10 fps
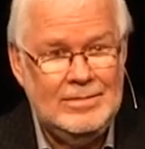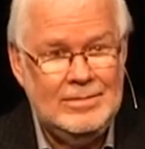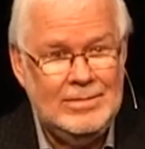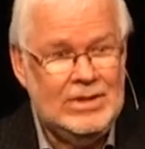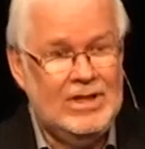
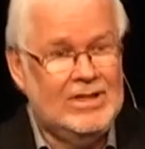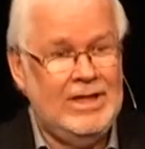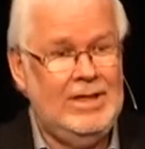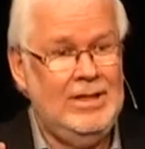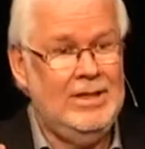But does
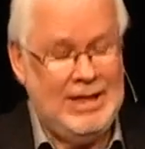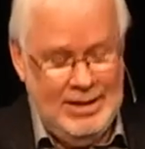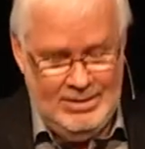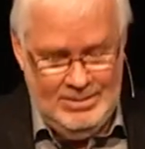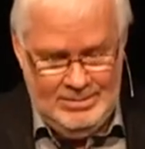he
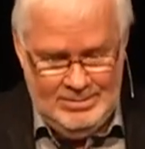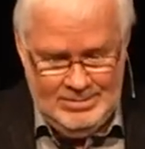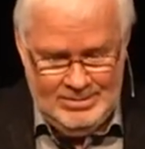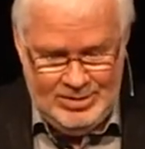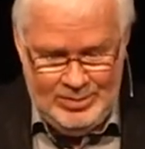then
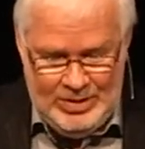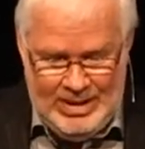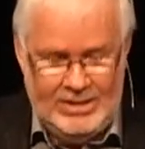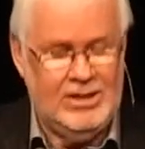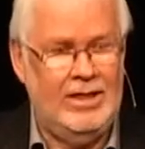
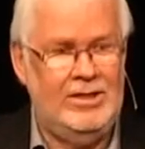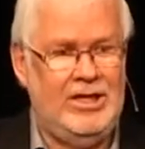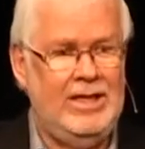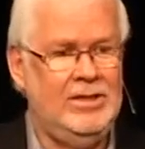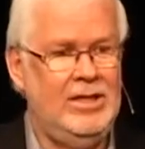supernaturally
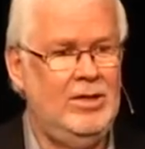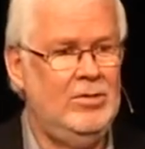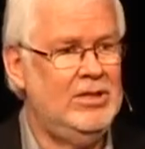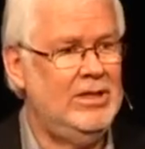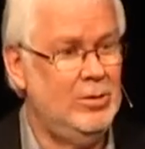change the
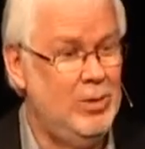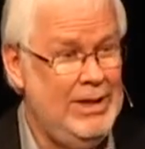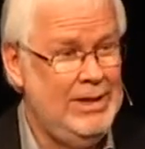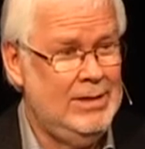oats into wheat?